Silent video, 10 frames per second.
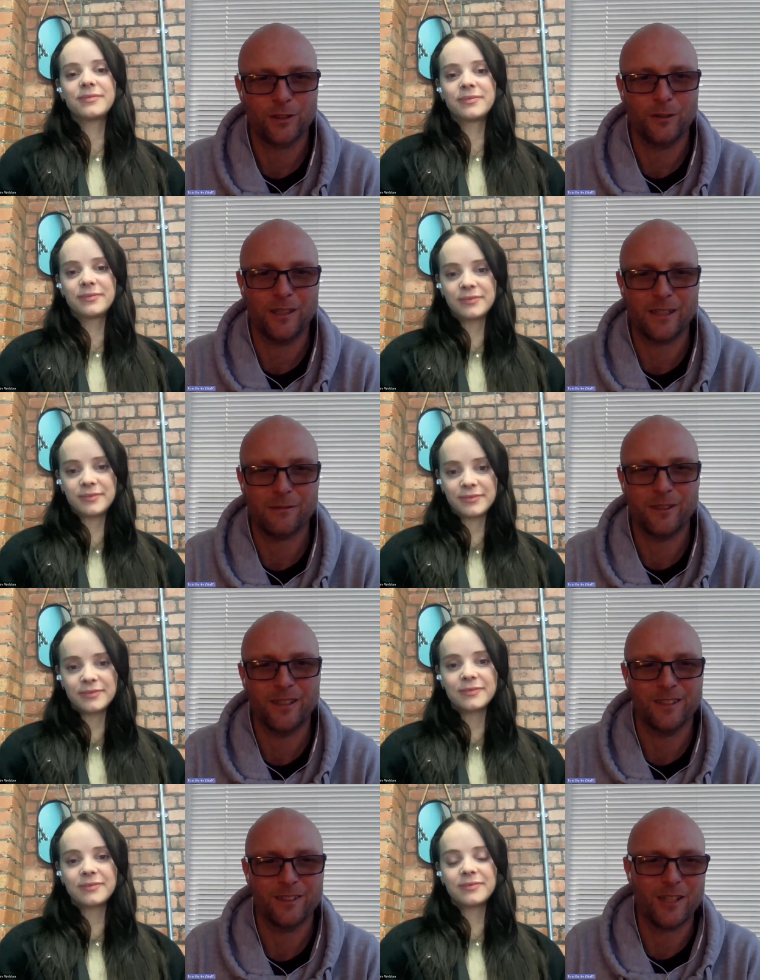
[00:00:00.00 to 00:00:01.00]
Speaker 1: So yeah,
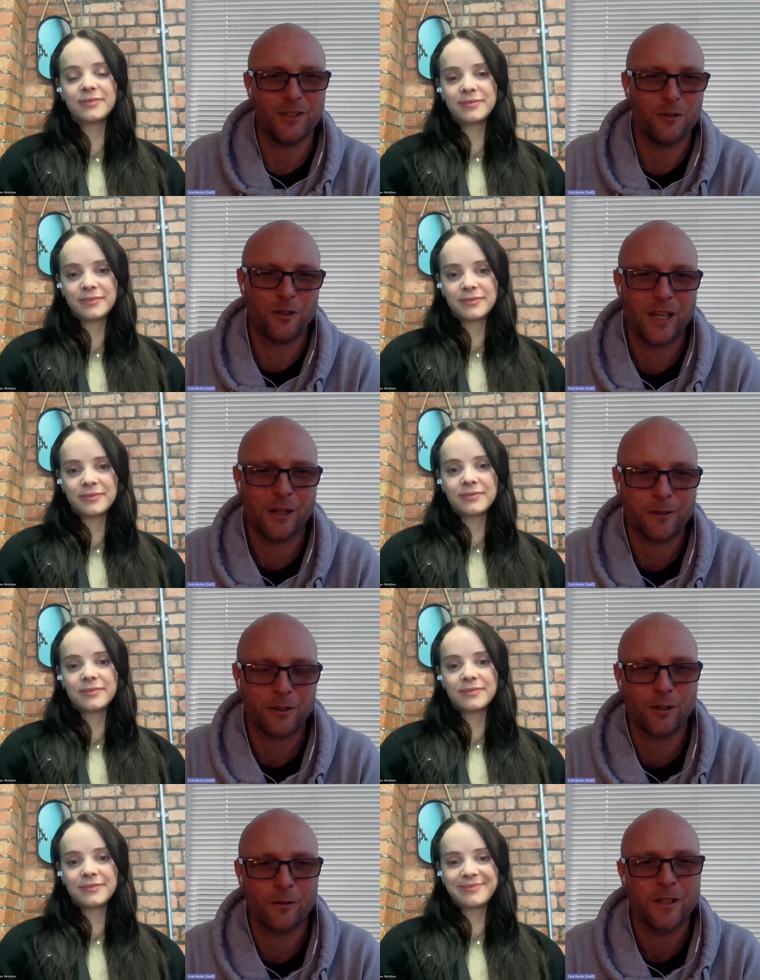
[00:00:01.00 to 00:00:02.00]
definitely stay tuned on that one.
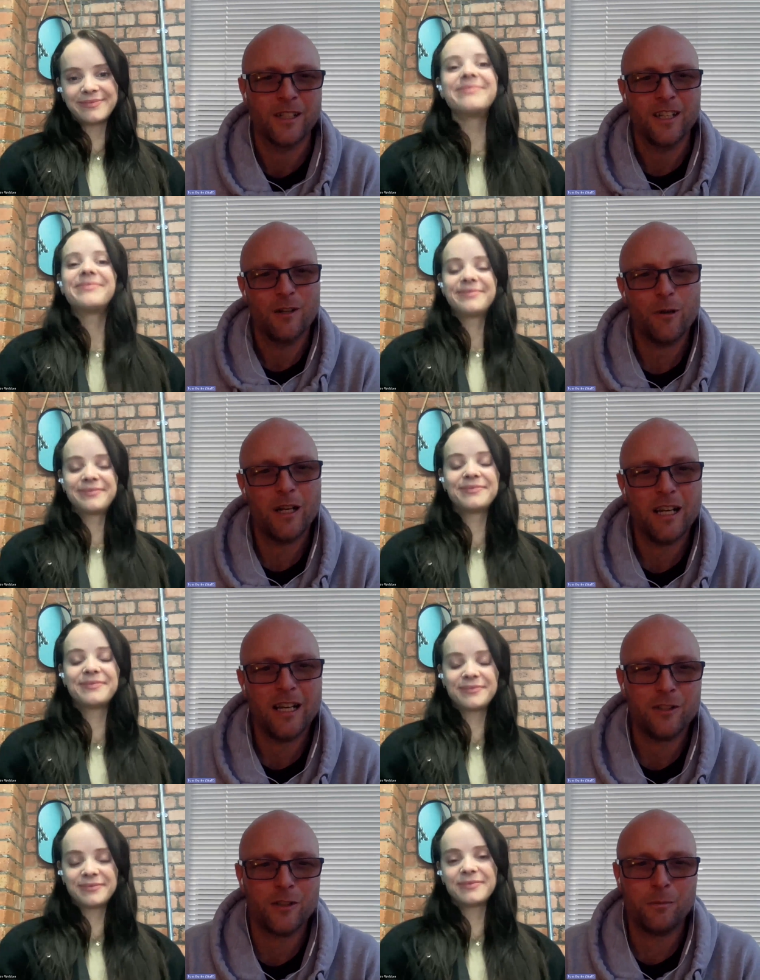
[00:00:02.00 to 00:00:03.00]
So
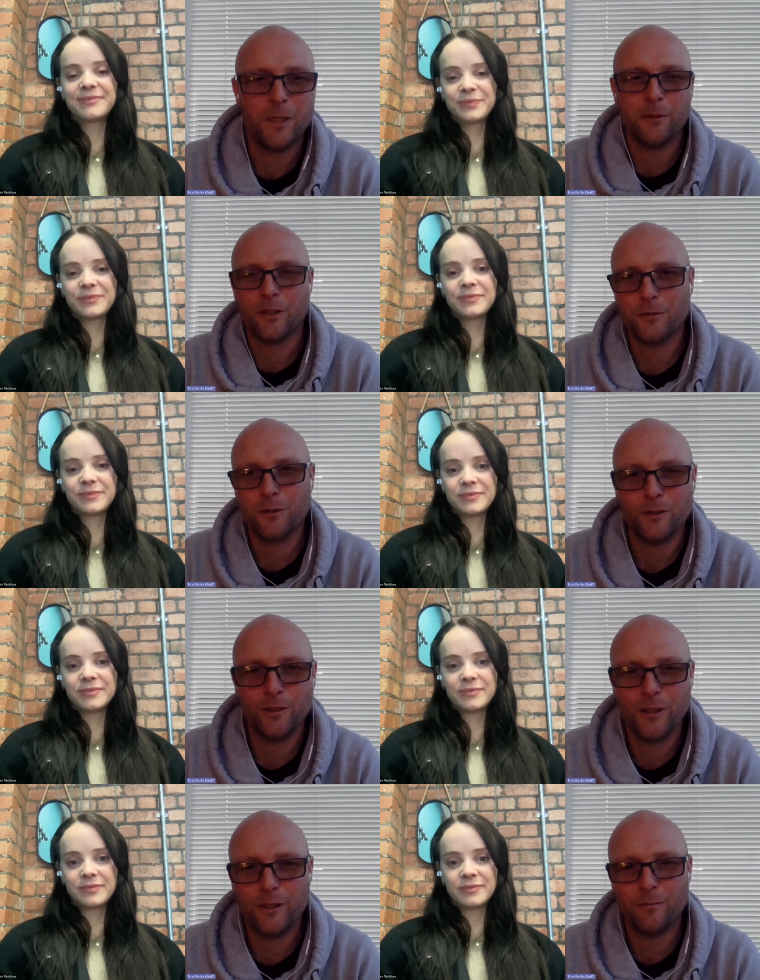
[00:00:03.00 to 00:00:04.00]
where should people go to
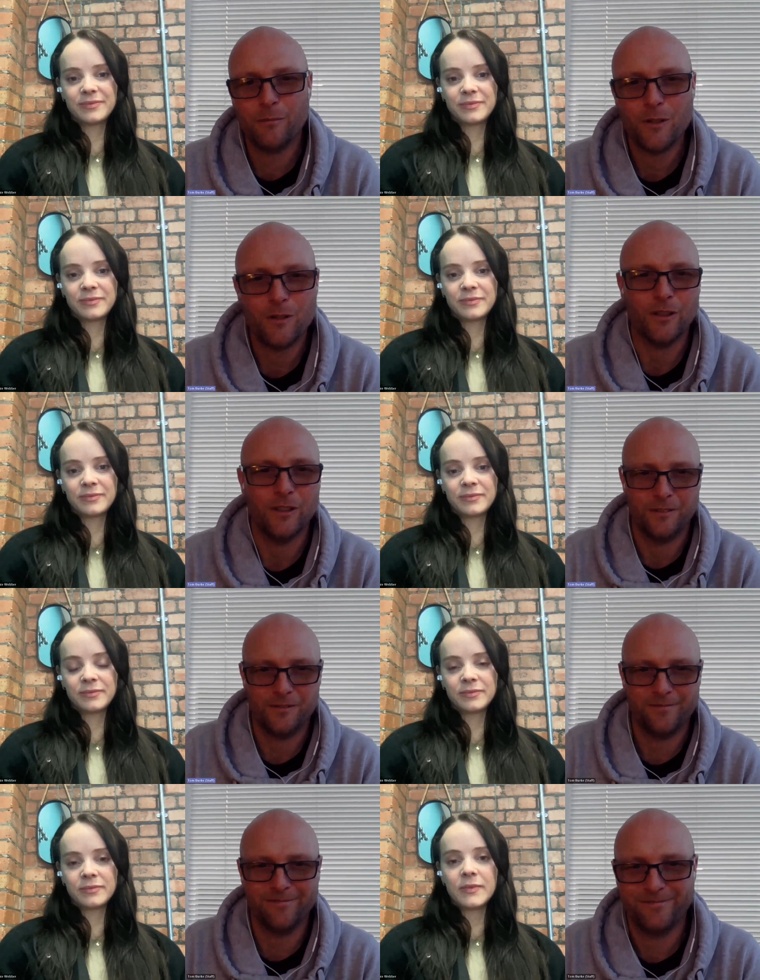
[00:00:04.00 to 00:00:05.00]
learn more?
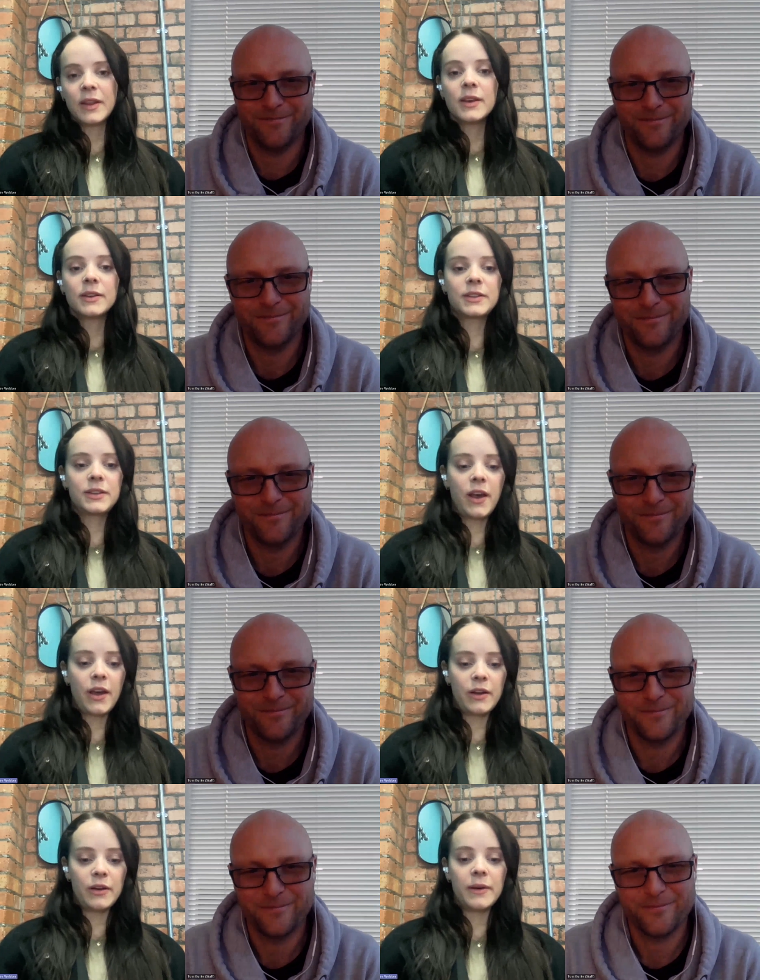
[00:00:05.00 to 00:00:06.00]

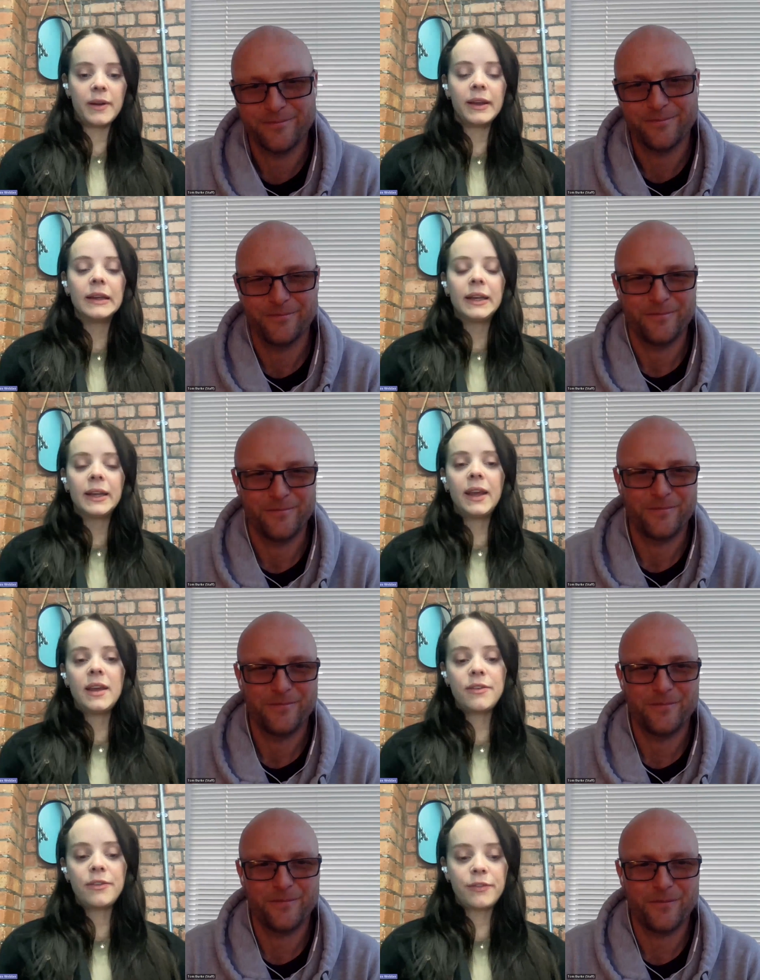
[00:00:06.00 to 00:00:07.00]
Speaker 2: So
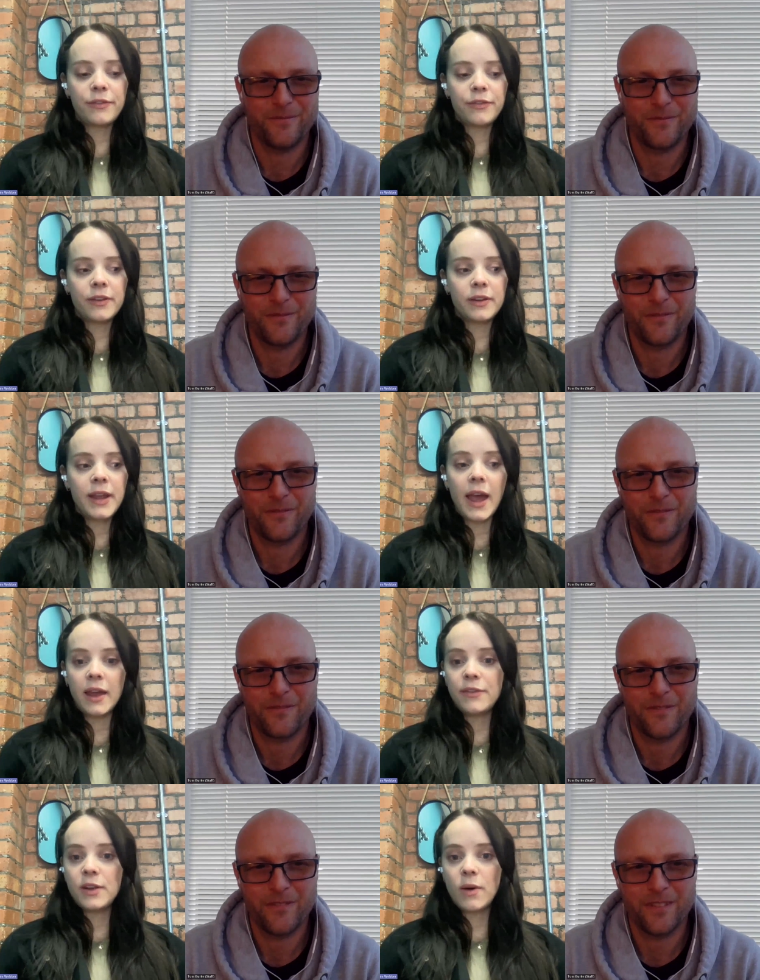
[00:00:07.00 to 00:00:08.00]
if
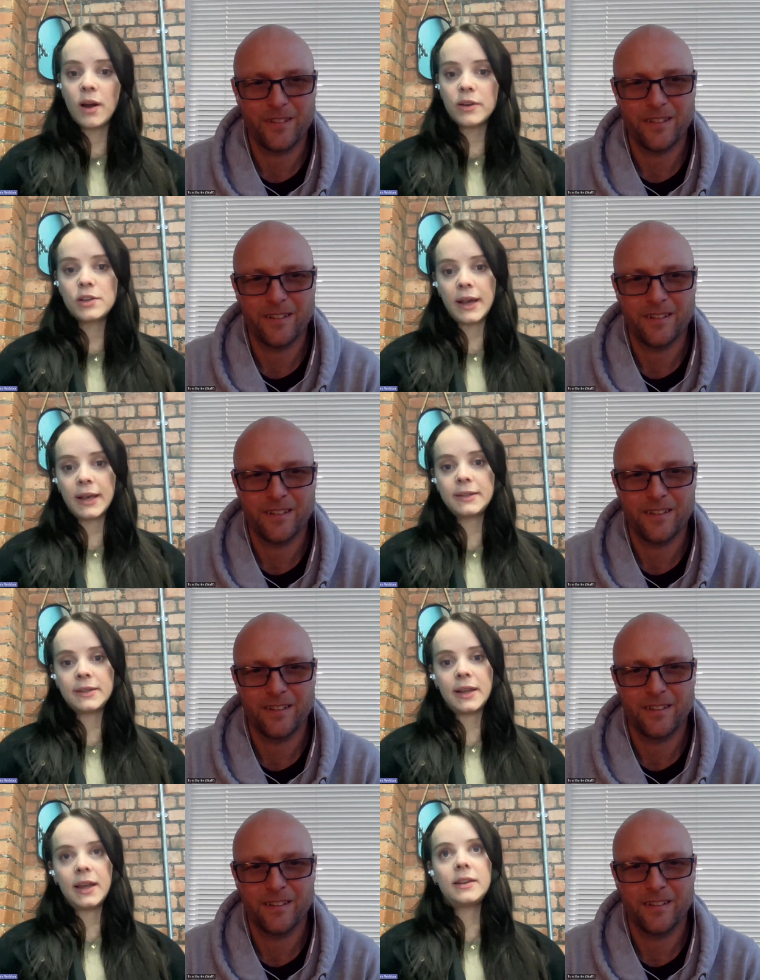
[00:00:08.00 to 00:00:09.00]
you are
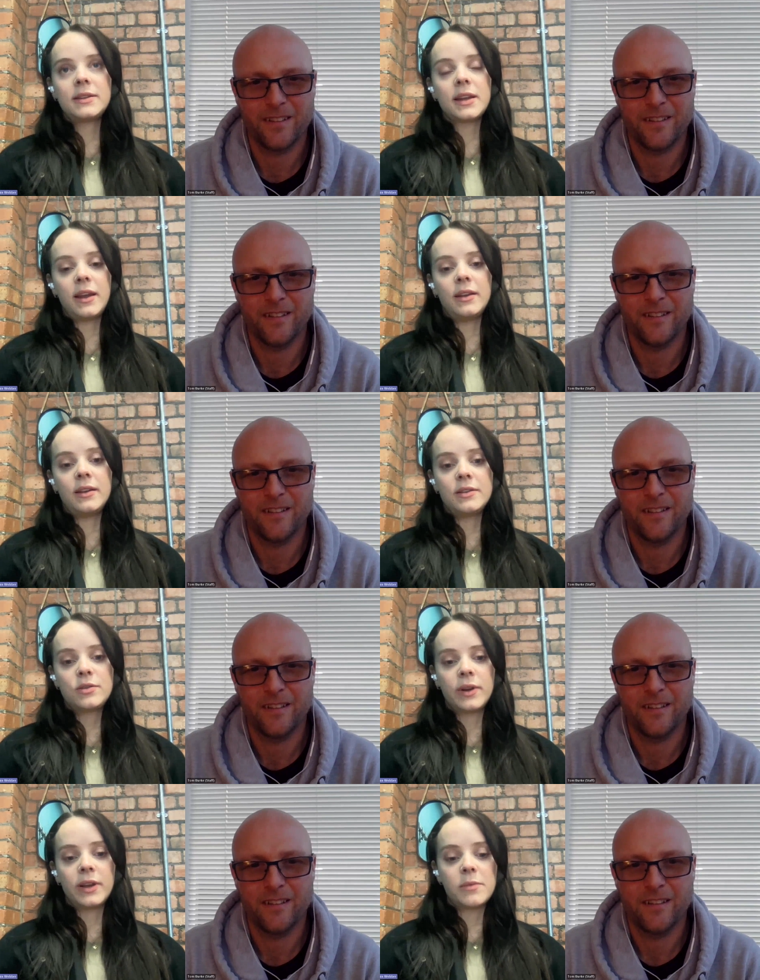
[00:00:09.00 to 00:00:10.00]
interested in
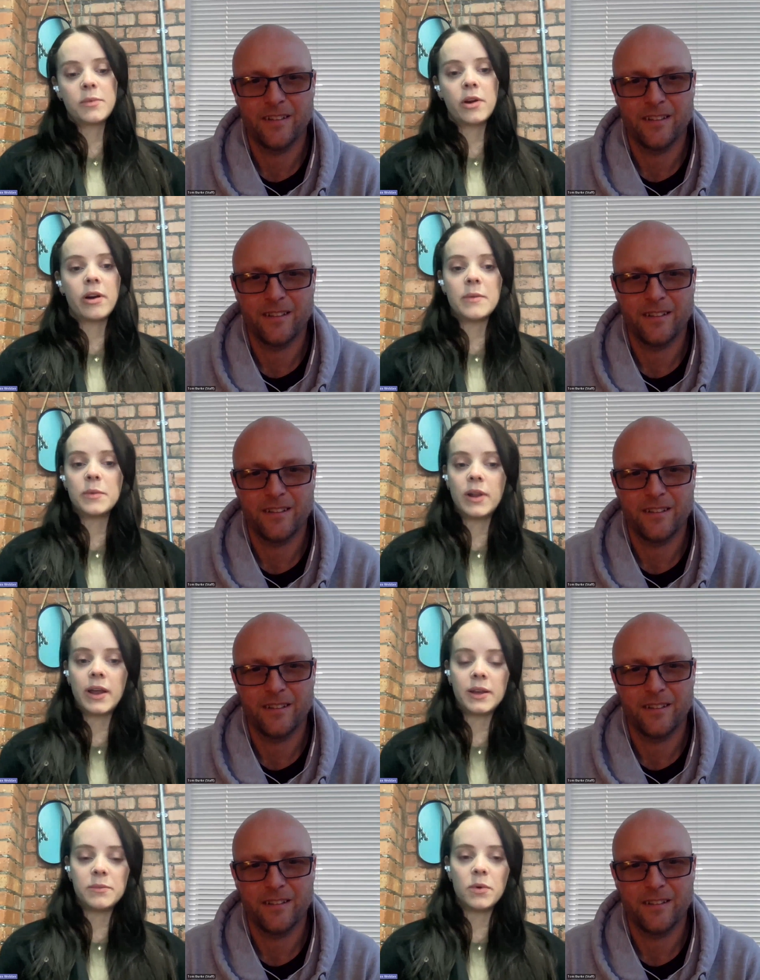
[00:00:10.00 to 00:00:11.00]
joining the programme or
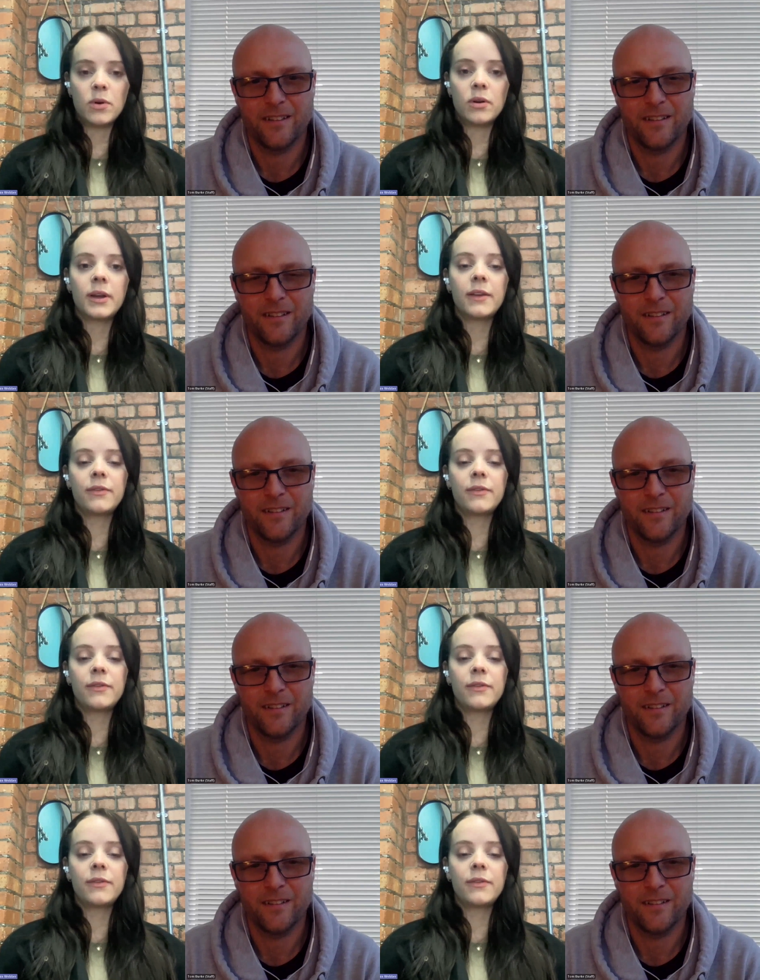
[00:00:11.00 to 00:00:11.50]
learning more,